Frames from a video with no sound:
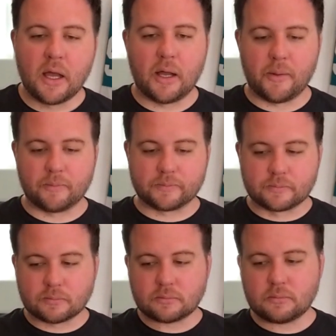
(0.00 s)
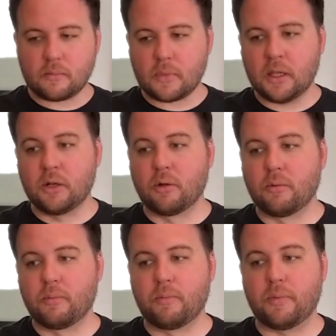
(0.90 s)
you
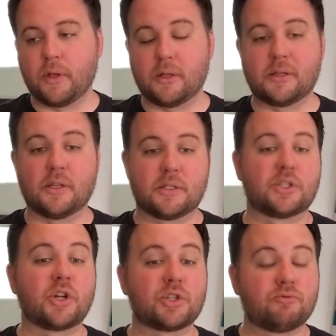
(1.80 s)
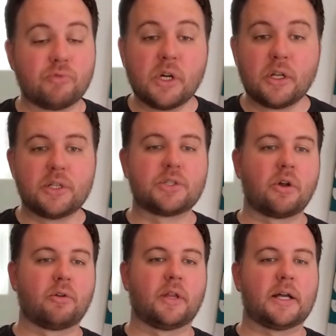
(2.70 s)
know, the Sharks really
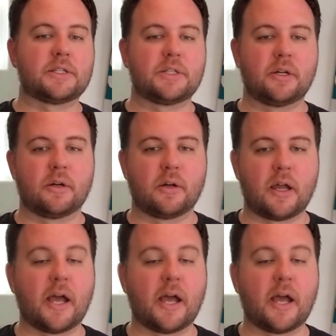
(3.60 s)
struggled last year